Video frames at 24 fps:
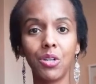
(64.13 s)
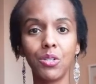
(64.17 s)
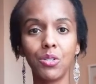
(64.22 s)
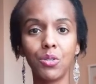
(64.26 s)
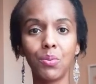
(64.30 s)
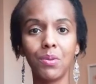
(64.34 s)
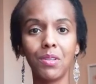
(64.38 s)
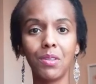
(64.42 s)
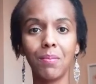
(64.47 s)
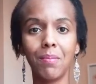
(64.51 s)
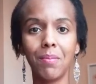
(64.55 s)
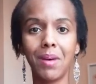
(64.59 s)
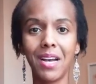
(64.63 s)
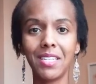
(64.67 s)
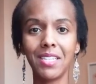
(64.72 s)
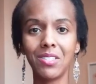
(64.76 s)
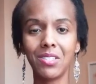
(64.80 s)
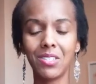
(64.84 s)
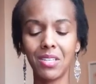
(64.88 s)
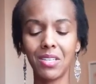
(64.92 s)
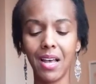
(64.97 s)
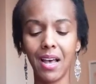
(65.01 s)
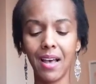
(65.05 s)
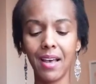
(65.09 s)
with
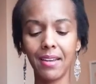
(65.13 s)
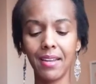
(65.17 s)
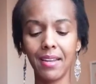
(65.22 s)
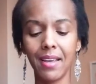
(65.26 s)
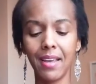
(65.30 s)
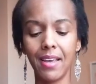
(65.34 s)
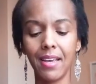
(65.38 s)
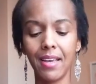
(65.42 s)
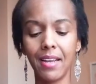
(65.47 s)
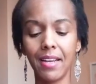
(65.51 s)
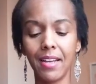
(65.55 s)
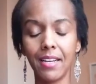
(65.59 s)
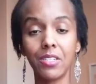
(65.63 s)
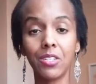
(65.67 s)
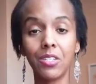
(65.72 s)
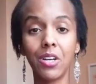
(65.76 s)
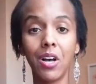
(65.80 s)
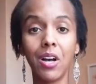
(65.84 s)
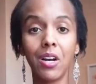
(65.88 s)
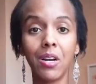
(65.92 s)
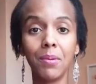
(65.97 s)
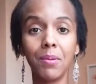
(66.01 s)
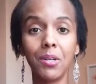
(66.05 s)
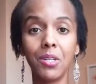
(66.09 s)
mindset, and I can
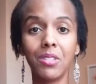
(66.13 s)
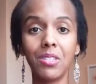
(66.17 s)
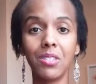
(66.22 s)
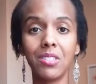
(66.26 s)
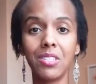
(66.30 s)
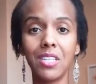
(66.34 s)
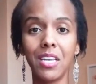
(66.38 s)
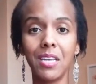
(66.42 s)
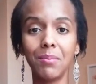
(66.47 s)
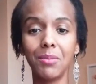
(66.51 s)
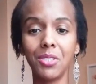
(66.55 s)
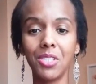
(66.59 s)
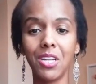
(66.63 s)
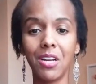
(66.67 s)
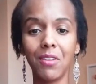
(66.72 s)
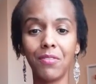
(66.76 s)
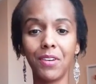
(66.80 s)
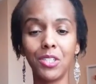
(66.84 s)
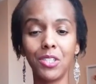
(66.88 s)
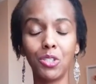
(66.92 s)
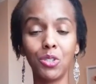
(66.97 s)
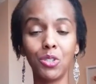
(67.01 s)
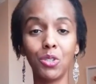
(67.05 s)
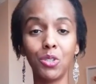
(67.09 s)
talk about the same stuff
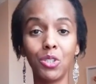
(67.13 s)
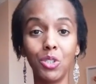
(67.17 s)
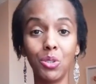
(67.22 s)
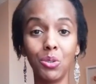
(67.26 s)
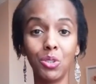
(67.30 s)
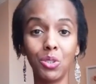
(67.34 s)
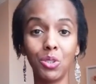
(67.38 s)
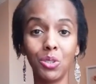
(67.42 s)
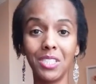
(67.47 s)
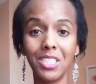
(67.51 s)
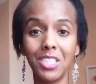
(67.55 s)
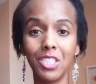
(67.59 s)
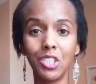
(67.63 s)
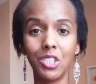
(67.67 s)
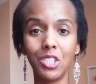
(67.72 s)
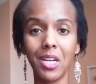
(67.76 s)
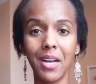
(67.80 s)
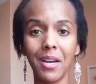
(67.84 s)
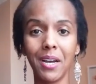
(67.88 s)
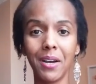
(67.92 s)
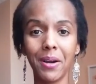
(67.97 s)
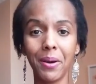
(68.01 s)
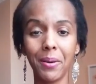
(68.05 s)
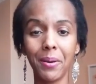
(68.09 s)
I usually
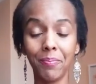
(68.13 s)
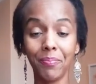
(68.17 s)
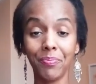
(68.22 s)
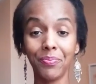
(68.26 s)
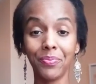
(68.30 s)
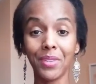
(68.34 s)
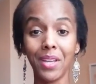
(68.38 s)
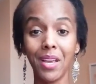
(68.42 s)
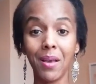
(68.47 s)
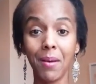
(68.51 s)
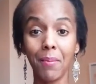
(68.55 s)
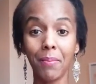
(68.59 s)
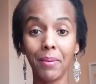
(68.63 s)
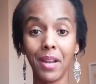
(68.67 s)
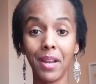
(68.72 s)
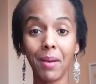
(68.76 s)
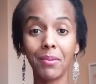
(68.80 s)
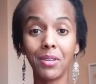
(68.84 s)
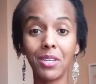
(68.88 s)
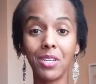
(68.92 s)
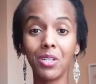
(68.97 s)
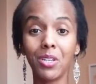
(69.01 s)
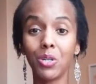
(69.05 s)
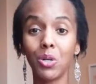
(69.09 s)
share, but I'm
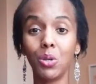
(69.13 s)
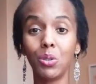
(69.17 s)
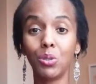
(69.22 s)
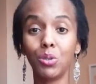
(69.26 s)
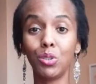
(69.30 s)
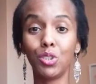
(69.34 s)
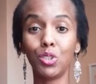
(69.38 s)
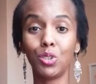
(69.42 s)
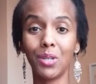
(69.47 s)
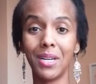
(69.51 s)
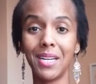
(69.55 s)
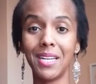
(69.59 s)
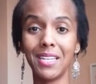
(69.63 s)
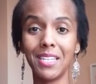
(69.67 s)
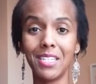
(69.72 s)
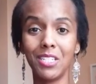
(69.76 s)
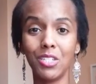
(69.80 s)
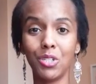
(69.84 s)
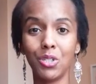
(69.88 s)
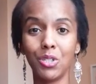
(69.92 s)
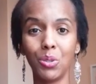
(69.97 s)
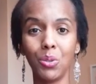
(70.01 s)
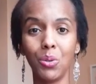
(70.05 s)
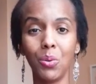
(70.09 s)
going to go straight
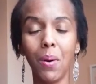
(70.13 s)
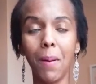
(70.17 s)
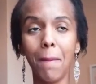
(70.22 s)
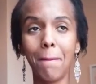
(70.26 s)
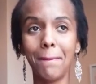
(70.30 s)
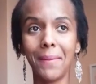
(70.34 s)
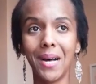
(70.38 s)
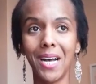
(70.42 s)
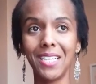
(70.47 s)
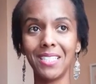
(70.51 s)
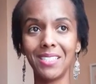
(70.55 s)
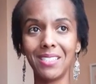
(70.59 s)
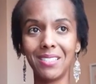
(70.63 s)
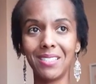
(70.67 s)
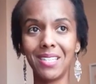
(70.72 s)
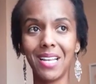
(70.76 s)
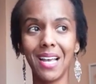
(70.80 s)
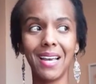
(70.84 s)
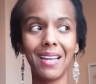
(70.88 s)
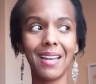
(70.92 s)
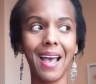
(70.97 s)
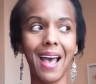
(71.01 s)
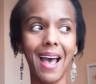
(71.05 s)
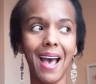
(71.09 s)
into
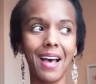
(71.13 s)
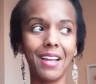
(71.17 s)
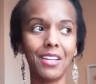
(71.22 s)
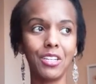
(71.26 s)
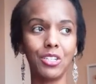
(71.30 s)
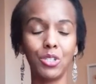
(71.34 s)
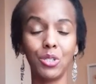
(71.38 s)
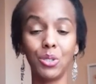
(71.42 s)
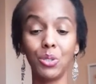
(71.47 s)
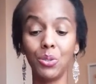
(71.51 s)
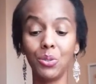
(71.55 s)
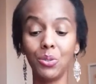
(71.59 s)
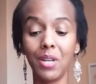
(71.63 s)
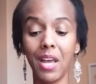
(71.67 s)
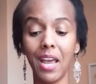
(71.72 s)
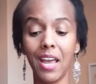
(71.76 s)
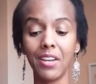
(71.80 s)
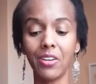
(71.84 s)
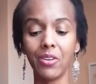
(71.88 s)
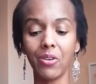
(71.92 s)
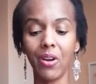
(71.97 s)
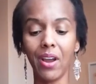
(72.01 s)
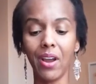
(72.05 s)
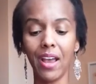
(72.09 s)
mindset, attitude,
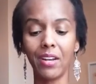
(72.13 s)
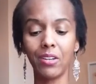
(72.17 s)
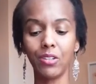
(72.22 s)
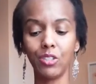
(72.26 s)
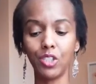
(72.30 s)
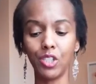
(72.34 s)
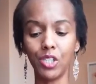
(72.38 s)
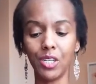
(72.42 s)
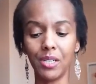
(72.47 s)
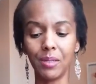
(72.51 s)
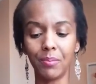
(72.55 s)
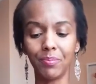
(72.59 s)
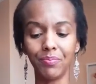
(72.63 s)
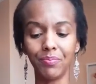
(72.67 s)
and your energy.